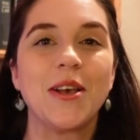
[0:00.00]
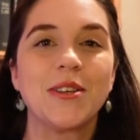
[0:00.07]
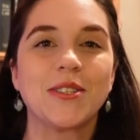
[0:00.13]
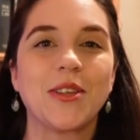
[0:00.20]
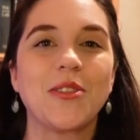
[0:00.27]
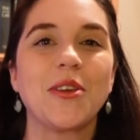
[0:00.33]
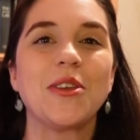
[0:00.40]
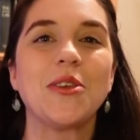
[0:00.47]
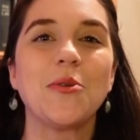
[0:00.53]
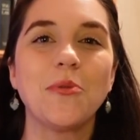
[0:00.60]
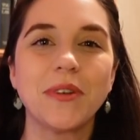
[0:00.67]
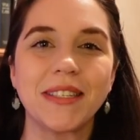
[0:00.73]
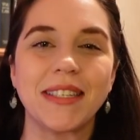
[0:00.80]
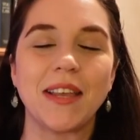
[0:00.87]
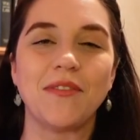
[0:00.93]
so that you
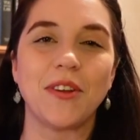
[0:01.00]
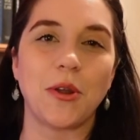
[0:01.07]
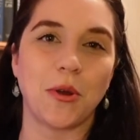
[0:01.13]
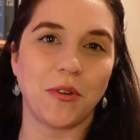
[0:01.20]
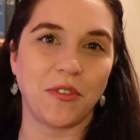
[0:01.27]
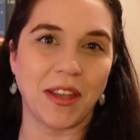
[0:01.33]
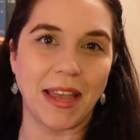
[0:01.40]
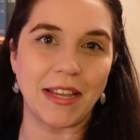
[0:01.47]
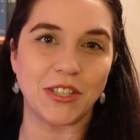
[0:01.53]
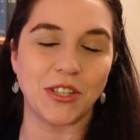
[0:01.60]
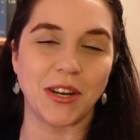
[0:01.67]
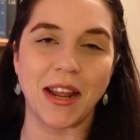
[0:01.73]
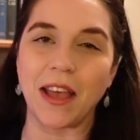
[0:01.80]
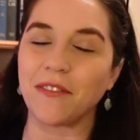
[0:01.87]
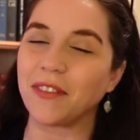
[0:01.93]
receive a
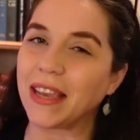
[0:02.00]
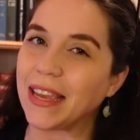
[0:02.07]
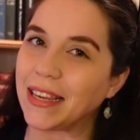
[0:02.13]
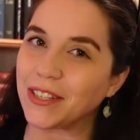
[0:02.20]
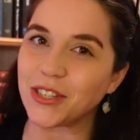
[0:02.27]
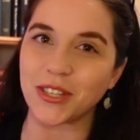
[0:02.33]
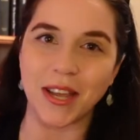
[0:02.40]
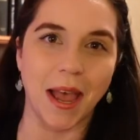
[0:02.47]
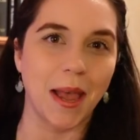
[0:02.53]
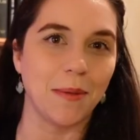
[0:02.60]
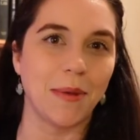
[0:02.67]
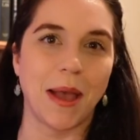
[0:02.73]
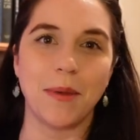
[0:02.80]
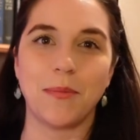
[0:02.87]
notification of each time I